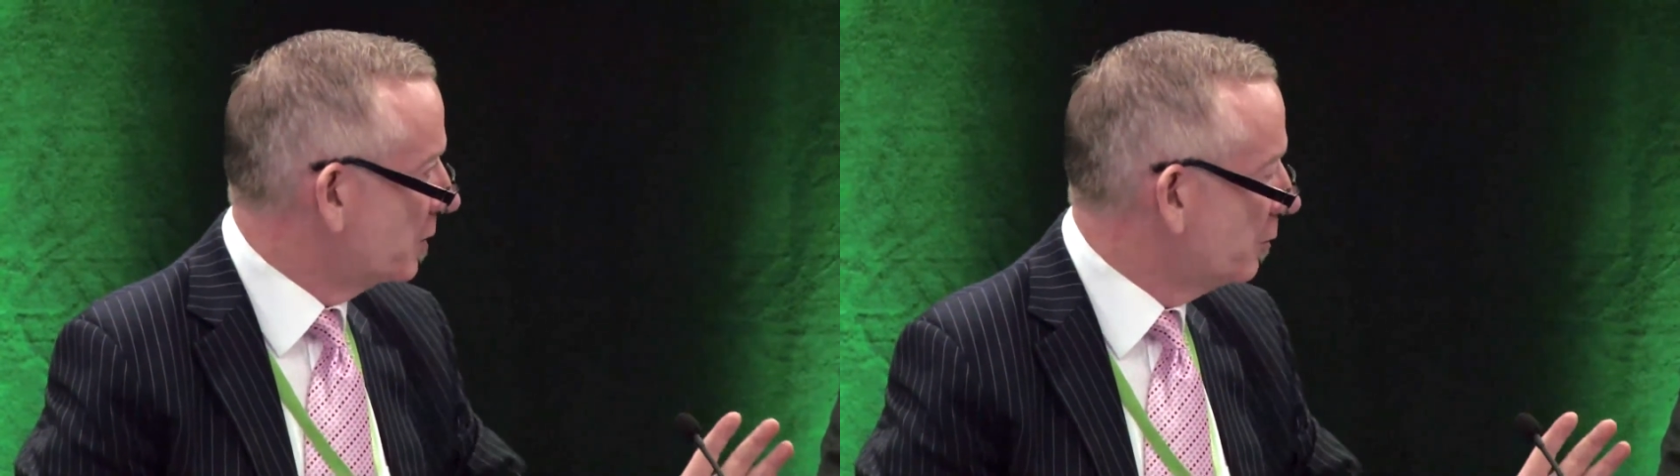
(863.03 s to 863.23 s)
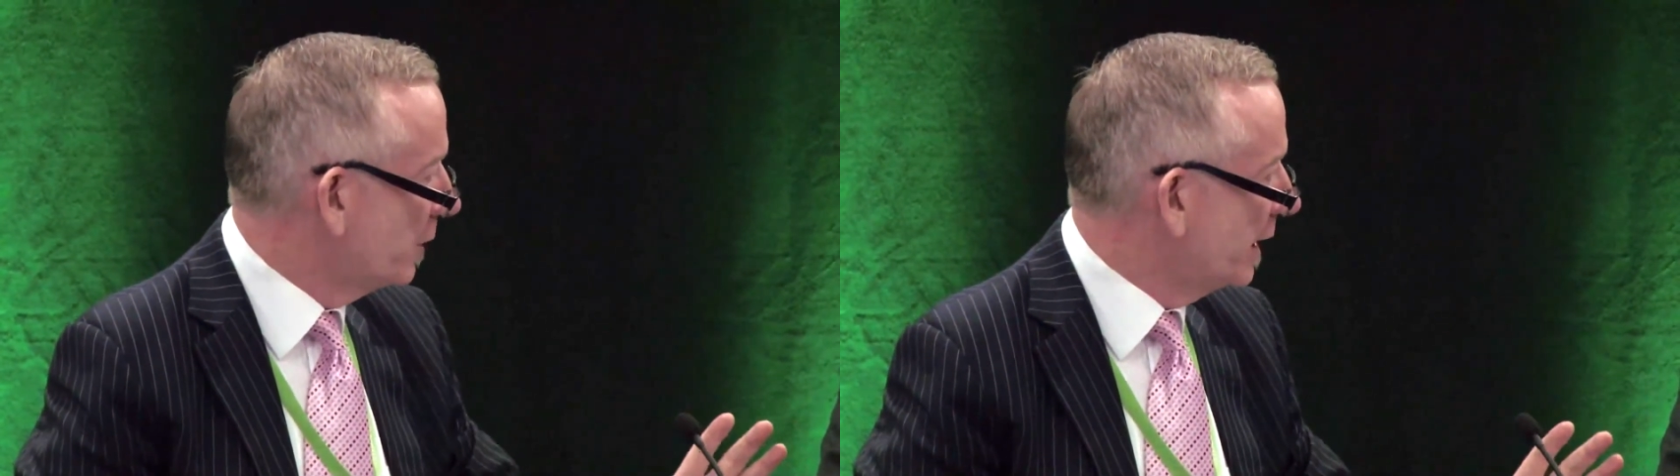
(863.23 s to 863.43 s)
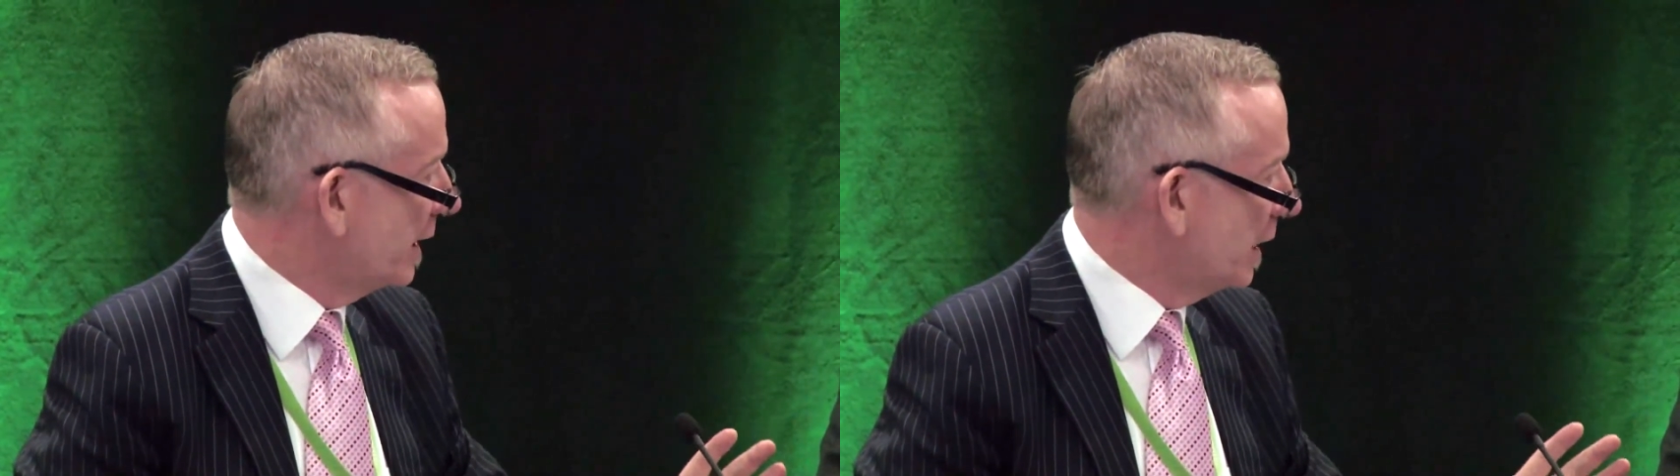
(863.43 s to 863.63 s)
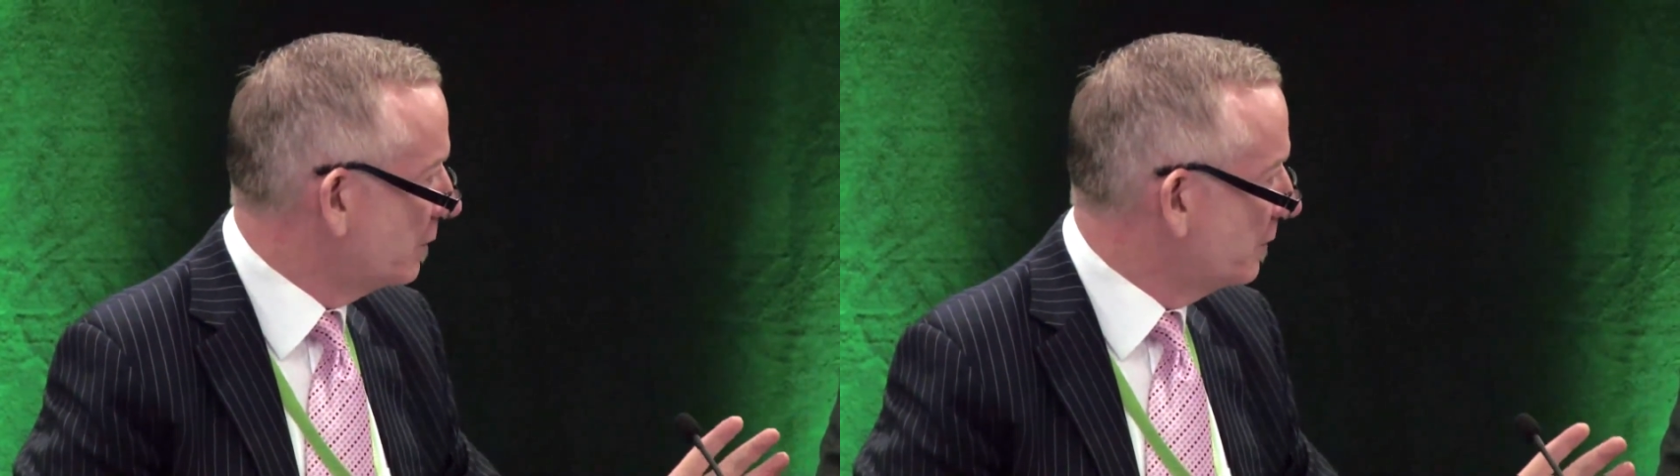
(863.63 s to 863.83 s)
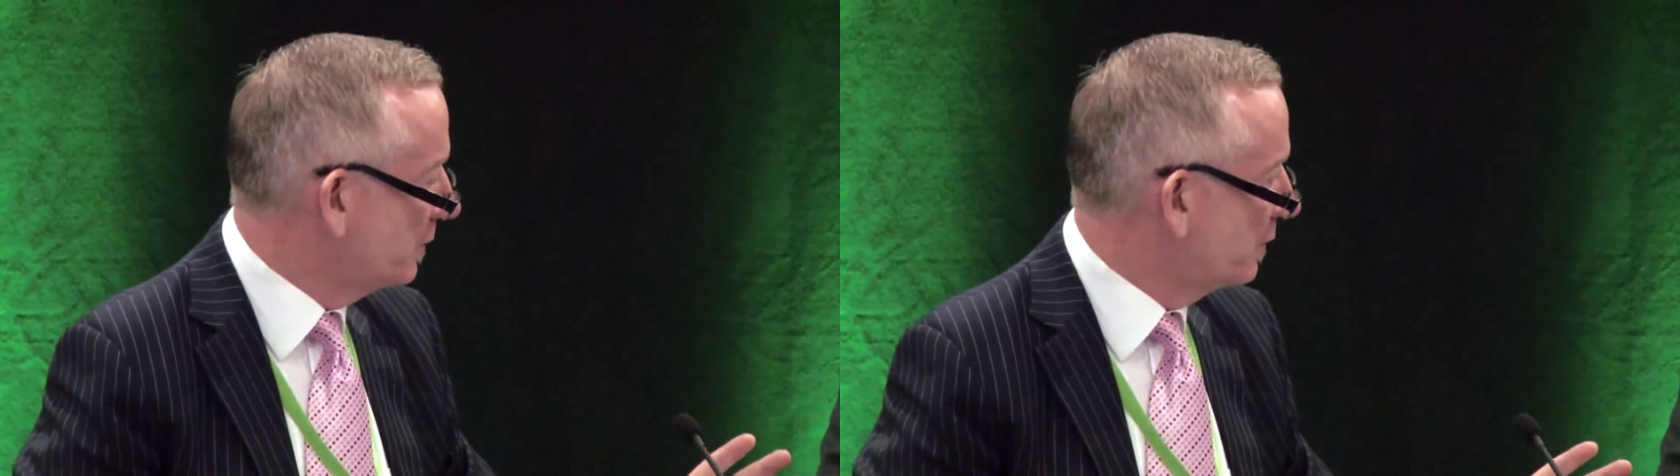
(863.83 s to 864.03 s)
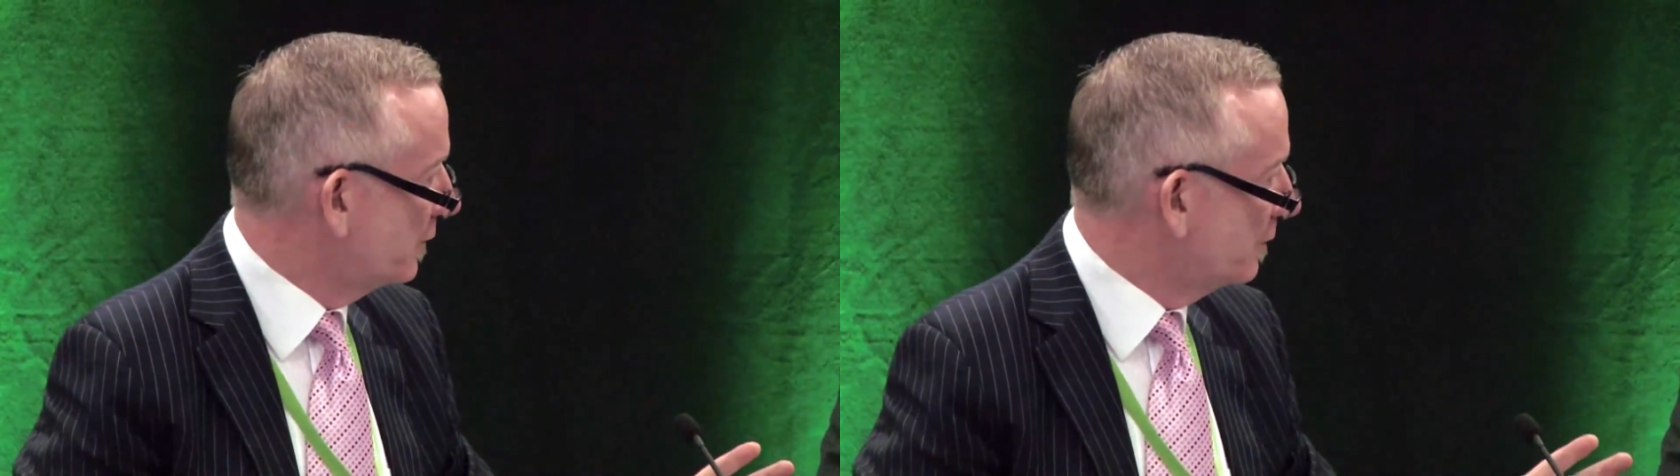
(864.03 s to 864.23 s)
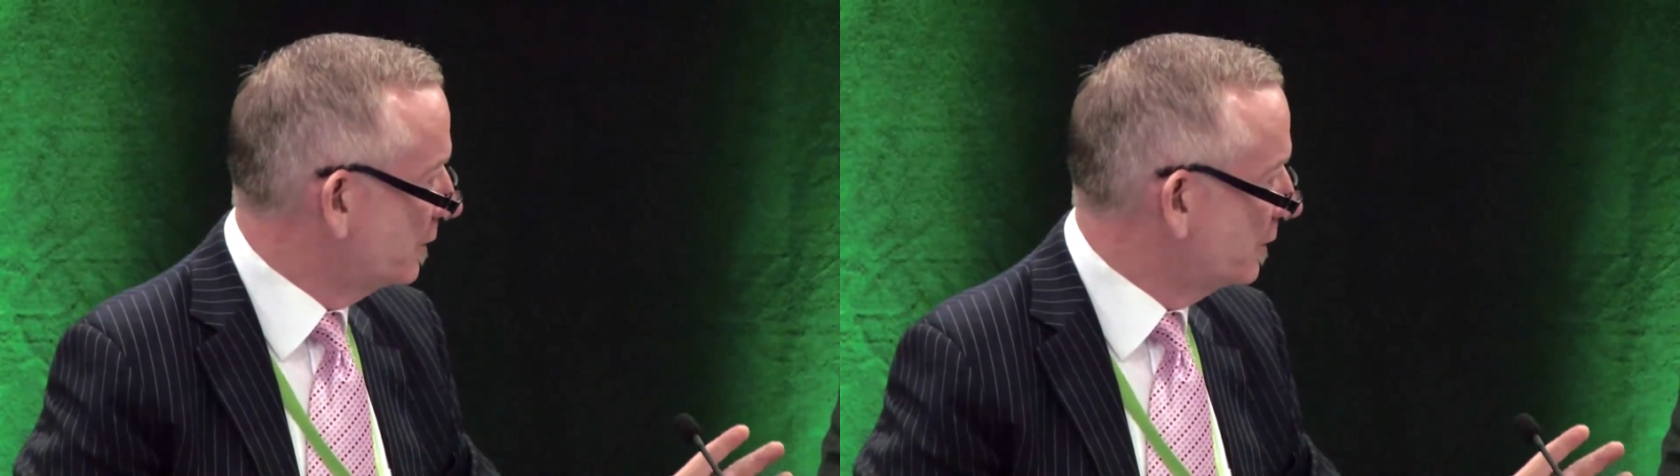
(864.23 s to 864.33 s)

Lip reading: our way out of